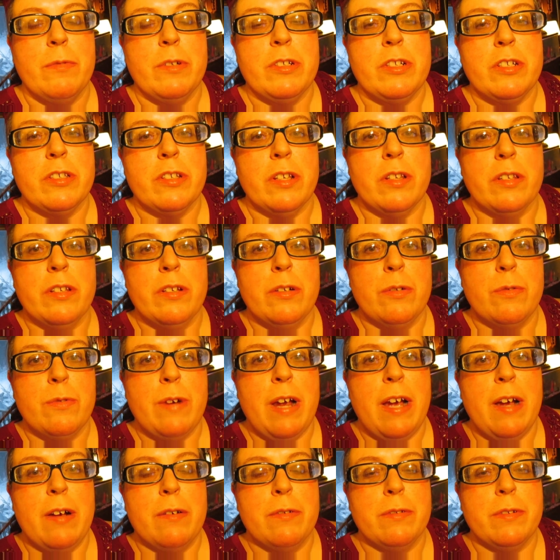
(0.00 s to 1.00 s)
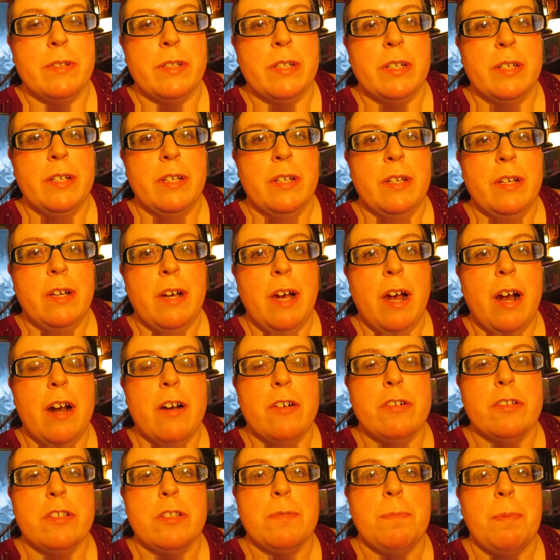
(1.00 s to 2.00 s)
which is a little round
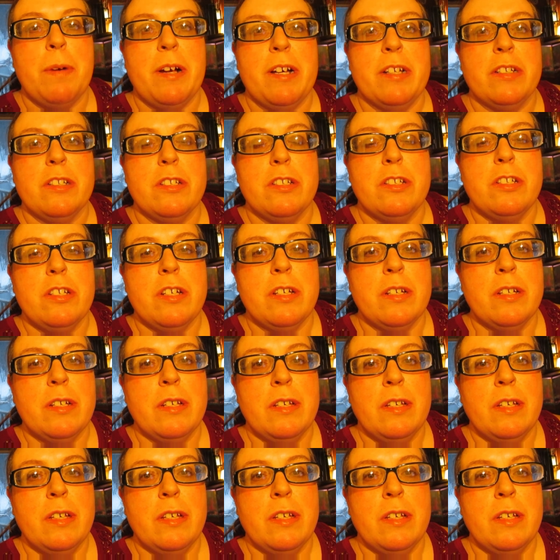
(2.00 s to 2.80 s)
art sponge.